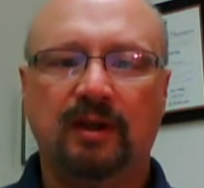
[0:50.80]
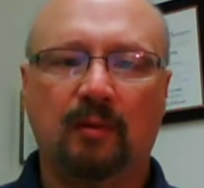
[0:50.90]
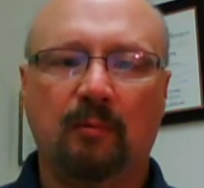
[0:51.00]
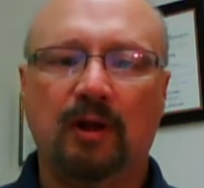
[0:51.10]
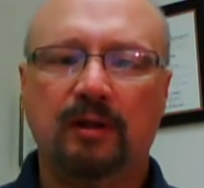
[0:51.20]

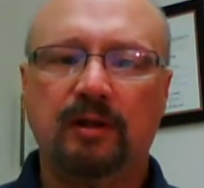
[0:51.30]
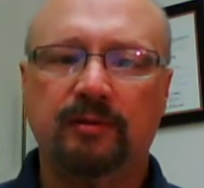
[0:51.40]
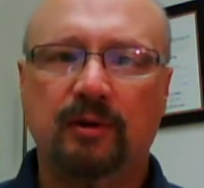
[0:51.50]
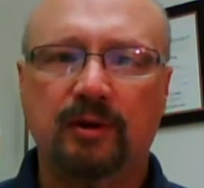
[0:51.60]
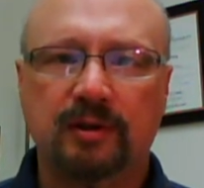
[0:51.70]
And while
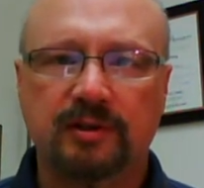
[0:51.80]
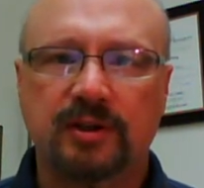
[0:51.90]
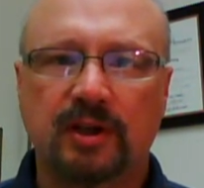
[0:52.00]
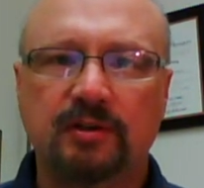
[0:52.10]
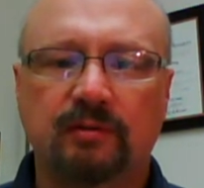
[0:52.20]
other
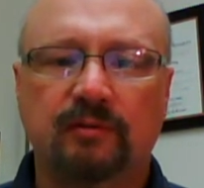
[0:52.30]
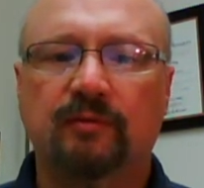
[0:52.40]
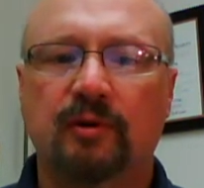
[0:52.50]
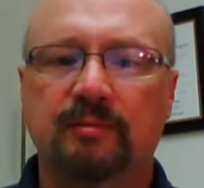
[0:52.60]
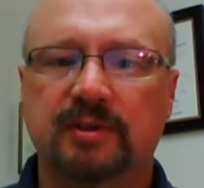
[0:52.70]
organizational
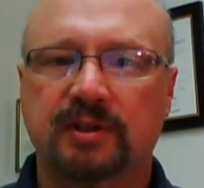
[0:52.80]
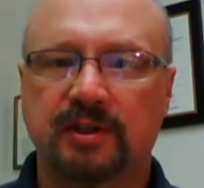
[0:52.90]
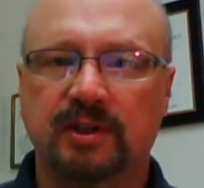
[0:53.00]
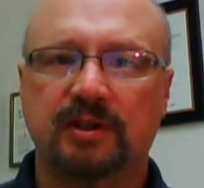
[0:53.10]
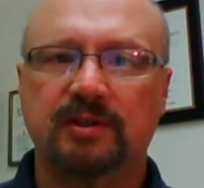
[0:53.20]
forms
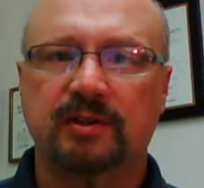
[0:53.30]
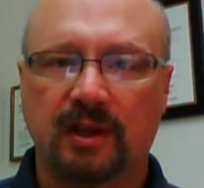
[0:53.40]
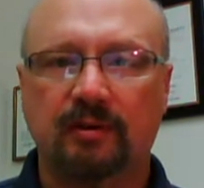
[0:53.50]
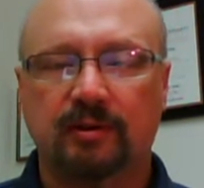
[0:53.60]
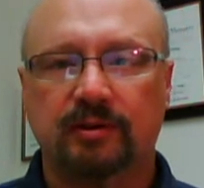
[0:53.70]
exist
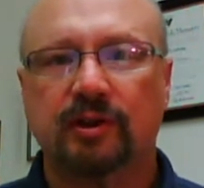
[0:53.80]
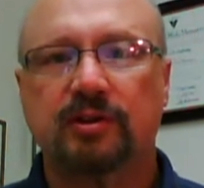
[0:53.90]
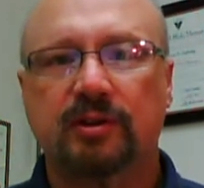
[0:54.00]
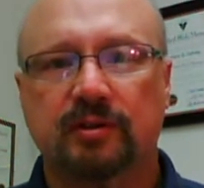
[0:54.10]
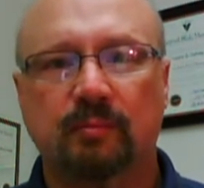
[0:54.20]
and are
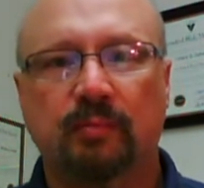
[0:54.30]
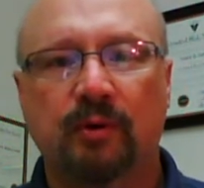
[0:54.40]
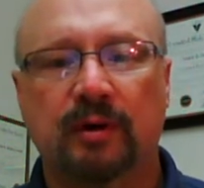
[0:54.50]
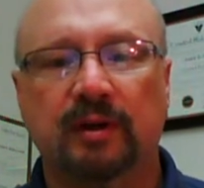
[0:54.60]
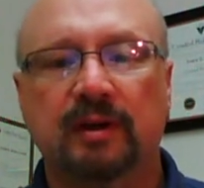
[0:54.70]
just as
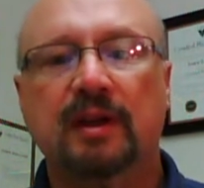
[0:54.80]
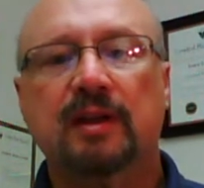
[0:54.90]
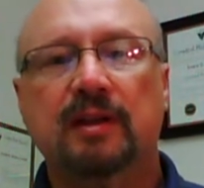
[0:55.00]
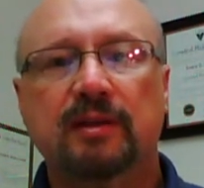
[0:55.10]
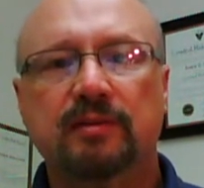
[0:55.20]
important,
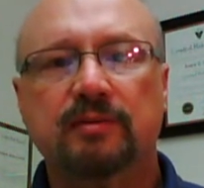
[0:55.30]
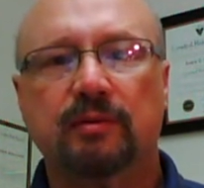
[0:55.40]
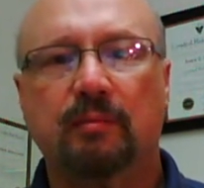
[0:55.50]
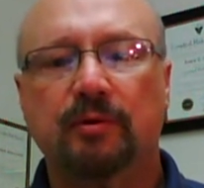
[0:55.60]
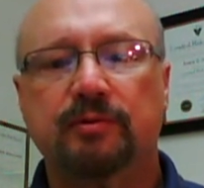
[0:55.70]
these are
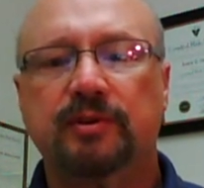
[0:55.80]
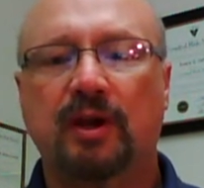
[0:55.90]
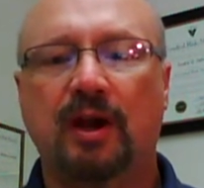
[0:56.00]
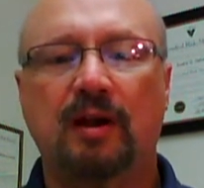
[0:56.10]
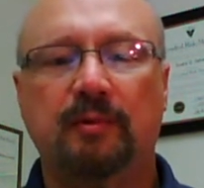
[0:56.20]
the most
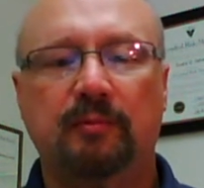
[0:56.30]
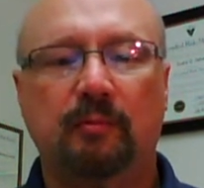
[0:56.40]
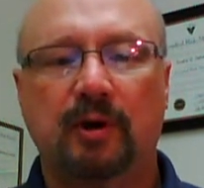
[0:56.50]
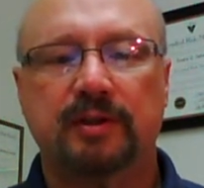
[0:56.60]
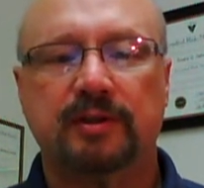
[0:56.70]
common
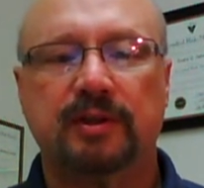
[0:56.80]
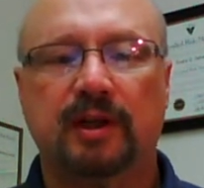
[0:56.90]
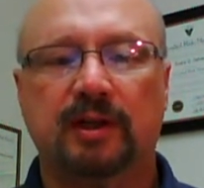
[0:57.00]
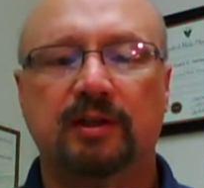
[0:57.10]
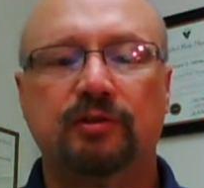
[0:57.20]
ones
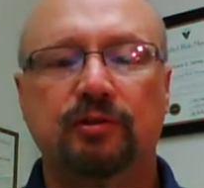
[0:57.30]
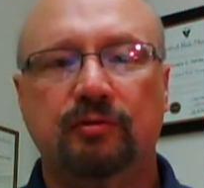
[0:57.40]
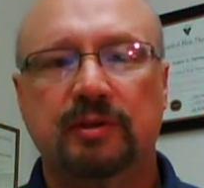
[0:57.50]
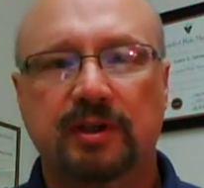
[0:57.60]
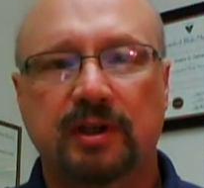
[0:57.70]
that
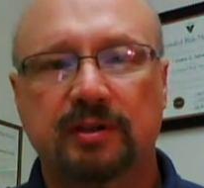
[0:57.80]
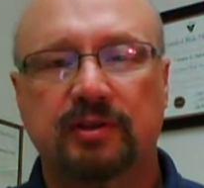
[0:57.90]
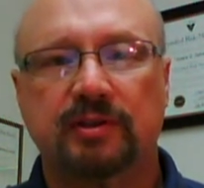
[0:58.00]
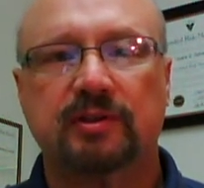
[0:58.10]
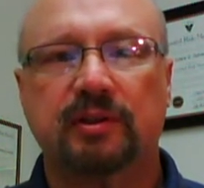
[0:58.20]
insurance
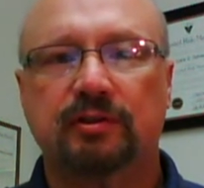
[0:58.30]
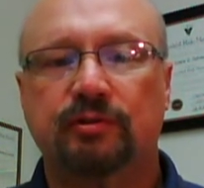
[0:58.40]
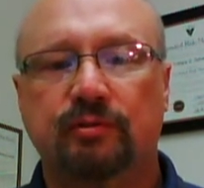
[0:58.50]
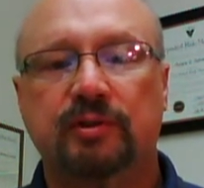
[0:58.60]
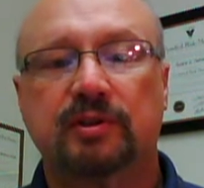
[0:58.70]
agents,
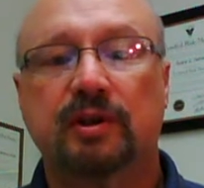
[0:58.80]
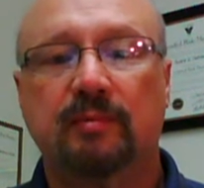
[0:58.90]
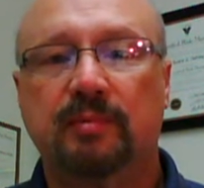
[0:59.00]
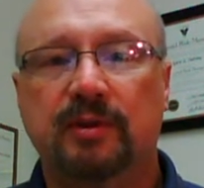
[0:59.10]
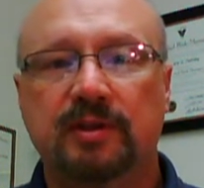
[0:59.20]
insurance
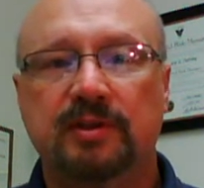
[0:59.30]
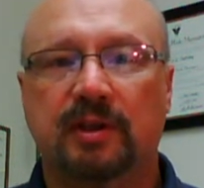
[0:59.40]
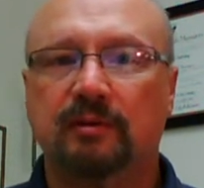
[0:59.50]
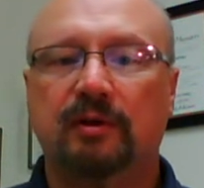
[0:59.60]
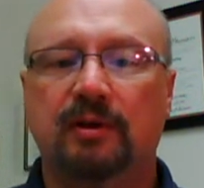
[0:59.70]
companies,
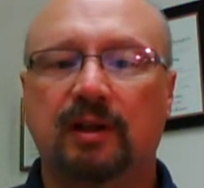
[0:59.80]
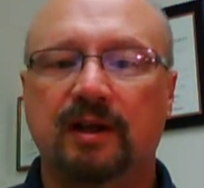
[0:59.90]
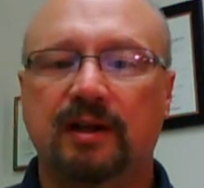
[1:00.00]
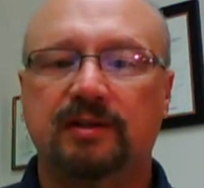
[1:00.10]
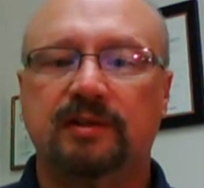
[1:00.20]
and their
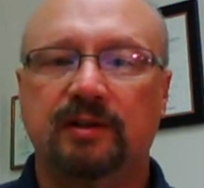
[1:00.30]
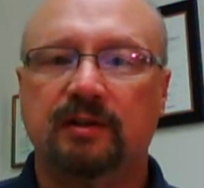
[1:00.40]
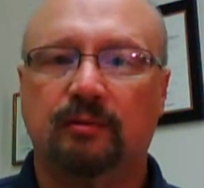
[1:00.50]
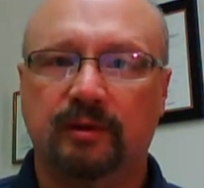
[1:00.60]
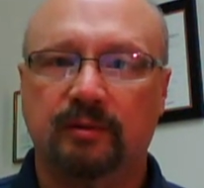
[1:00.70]
clients
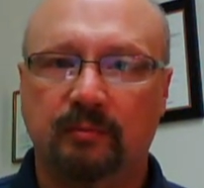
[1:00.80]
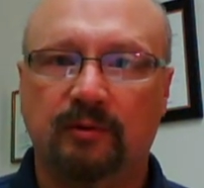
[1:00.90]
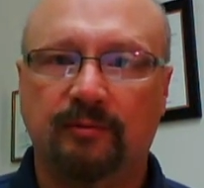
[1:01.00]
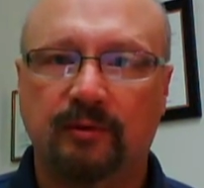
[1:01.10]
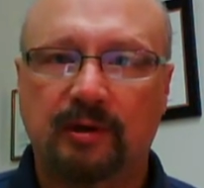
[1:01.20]
deal with
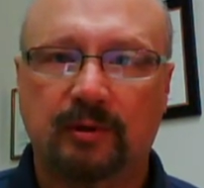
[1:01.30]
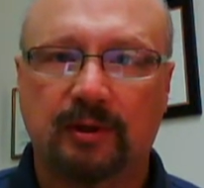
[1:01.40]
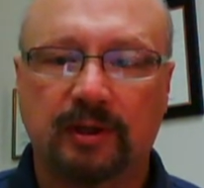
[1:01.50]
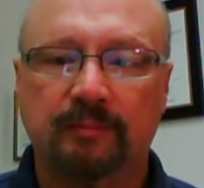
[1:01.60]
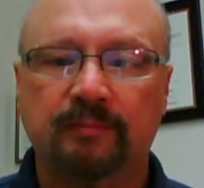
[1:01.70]
more
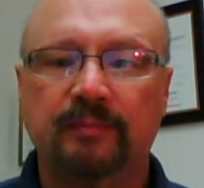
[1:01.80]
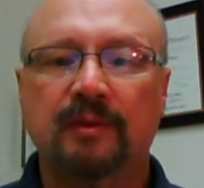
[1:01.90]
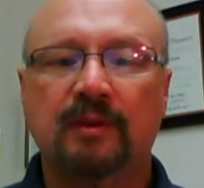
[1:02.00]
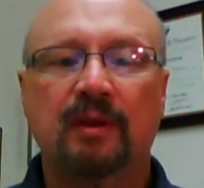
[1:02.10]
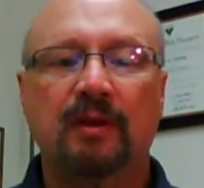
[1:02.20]
frequently.
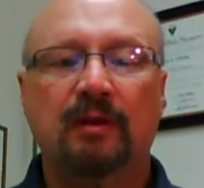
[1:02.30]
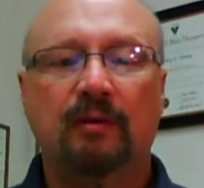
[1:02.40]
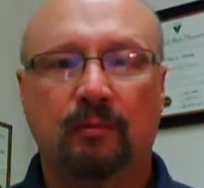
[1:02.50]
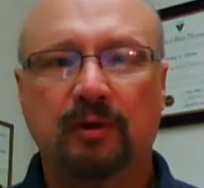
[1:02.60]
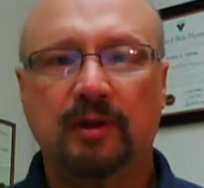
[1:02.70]

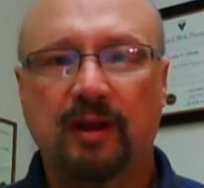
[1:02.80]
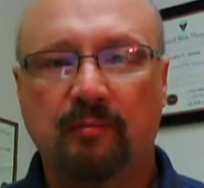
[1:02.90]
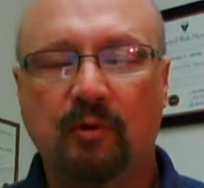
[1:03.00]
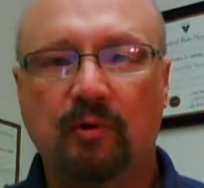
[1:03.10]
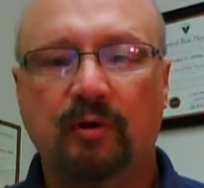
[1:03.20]
We'll have
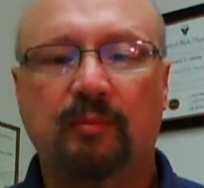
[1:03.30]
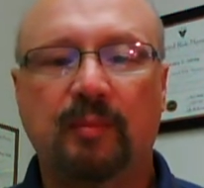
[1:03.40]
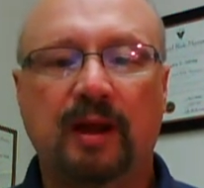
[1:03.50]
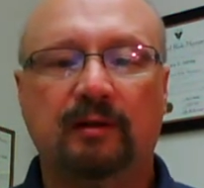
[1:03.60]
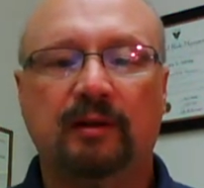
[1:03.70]
more
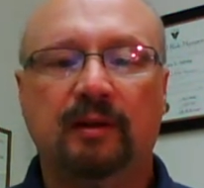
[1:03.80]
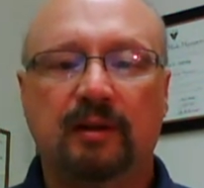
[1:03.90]
about